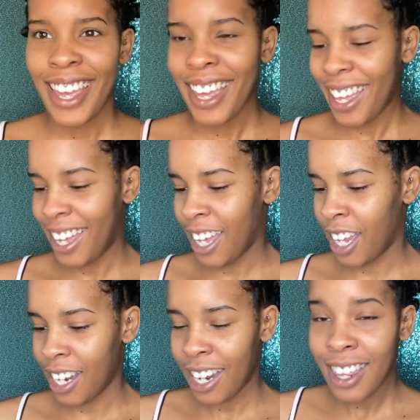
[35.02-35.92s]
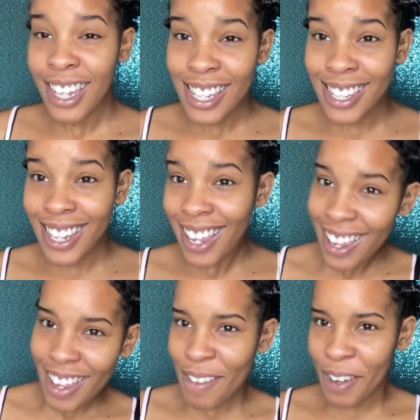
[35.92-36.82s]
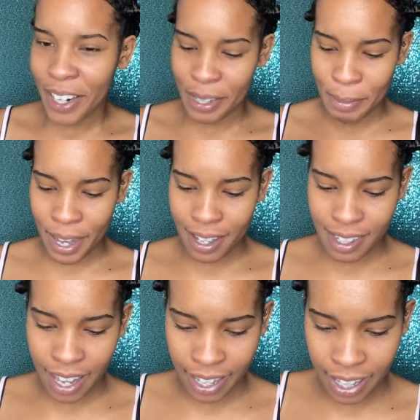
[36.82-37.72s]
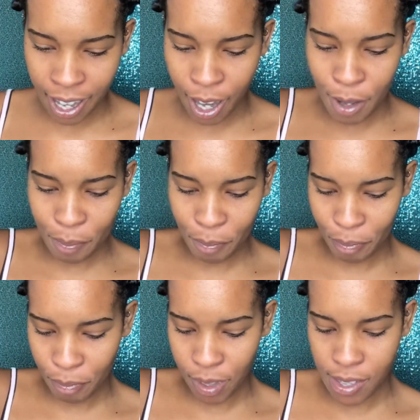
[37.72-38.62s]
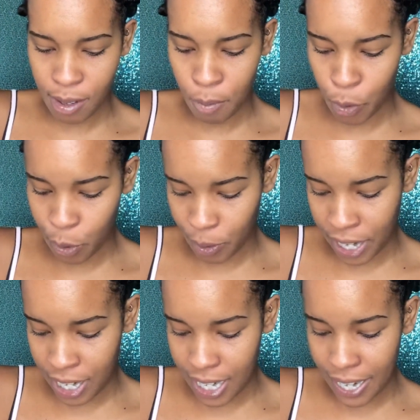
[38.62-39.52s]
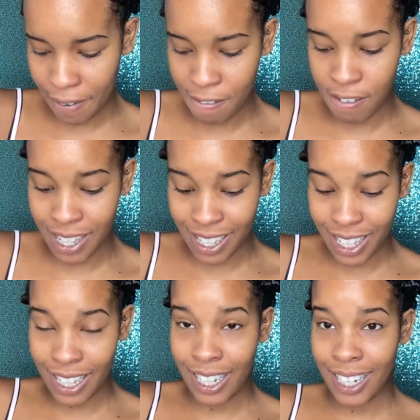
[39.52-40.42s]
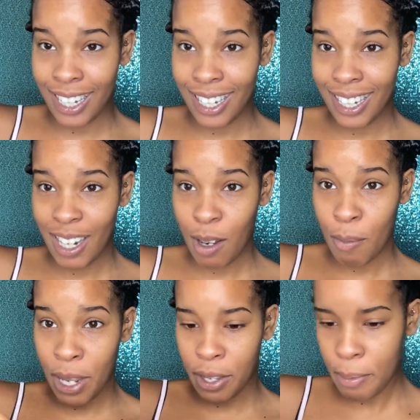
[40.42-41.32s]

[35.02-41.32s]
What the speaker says: And in this VoxBox, I got some great vegan makeup